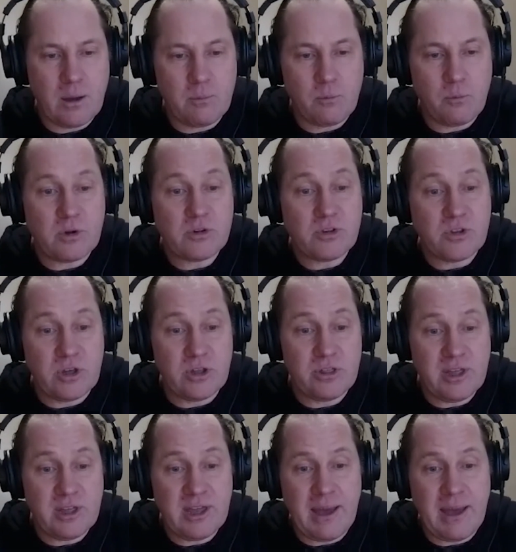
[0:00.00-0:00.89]
What do you
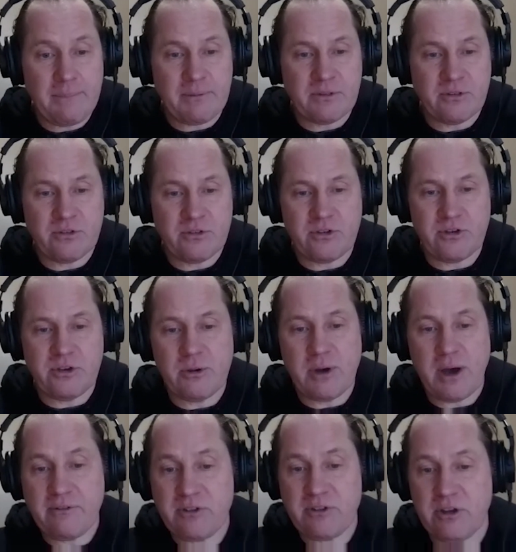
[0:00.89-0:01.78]
think happens to you
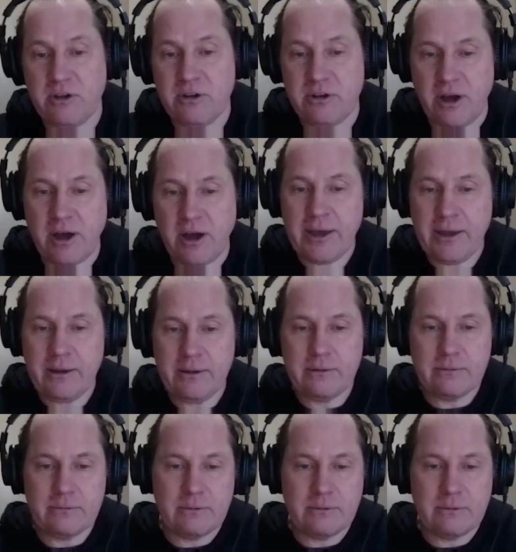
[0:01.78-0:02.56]
after you die?